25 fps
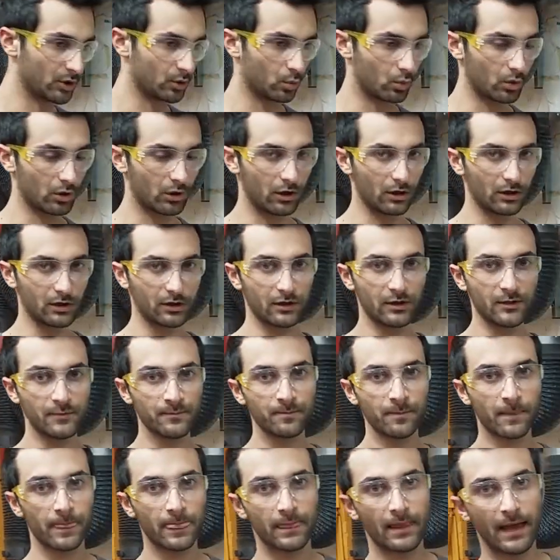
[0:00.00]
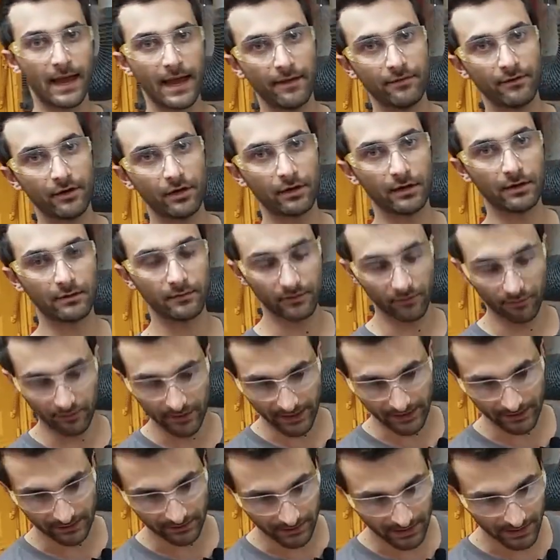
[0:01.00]
work, and they're
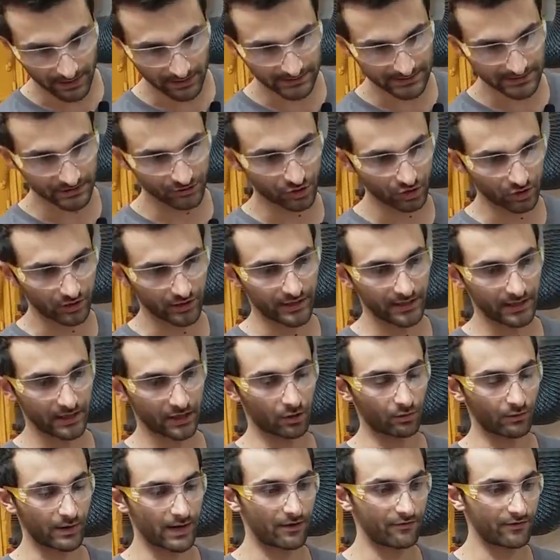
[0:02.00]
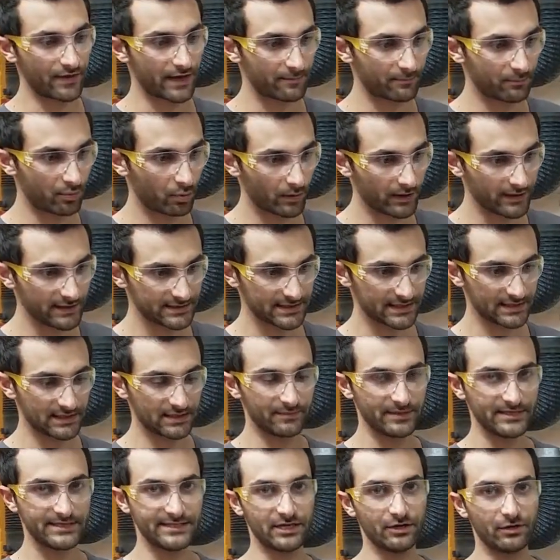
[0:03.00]
then concentrating around that point in the
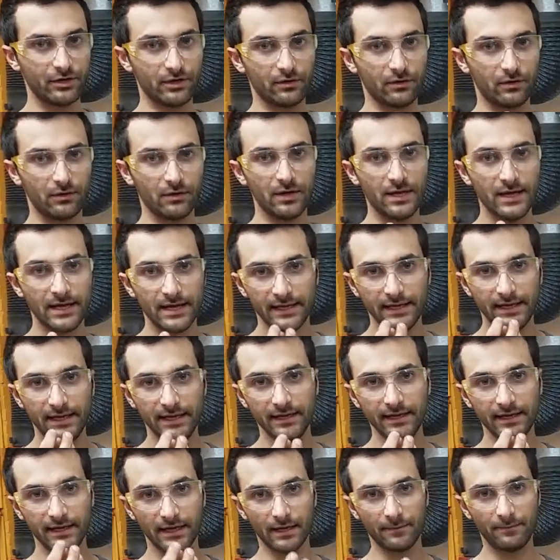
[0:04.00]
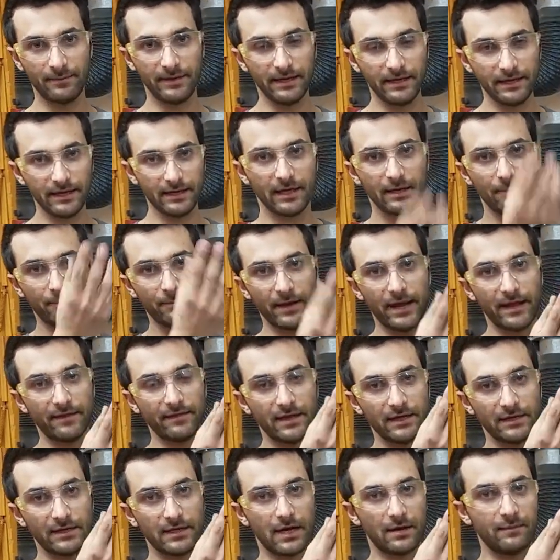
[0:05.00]
material, heating up, heating up, and
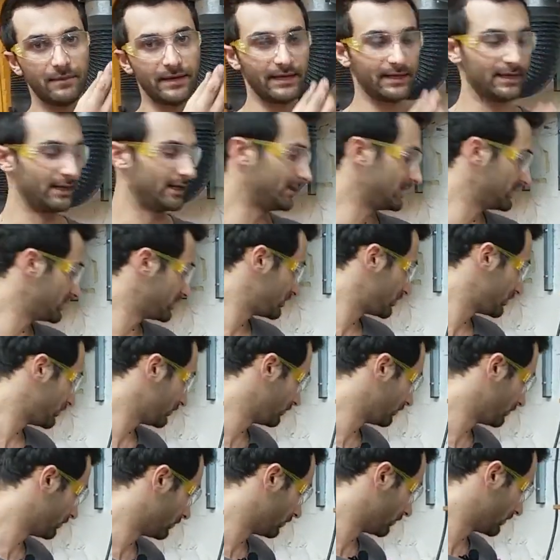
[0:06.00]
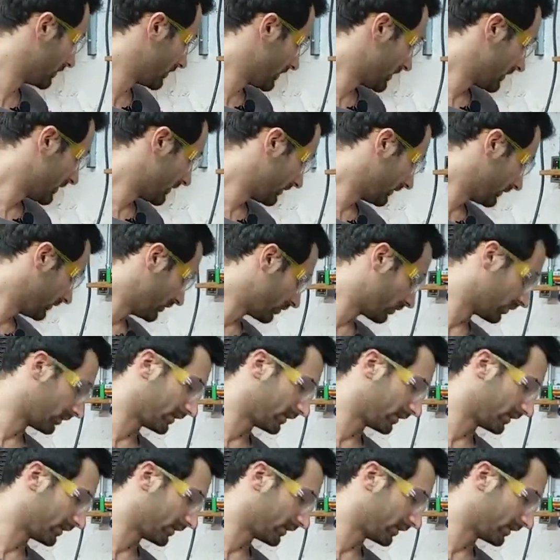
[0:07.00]
then coming into your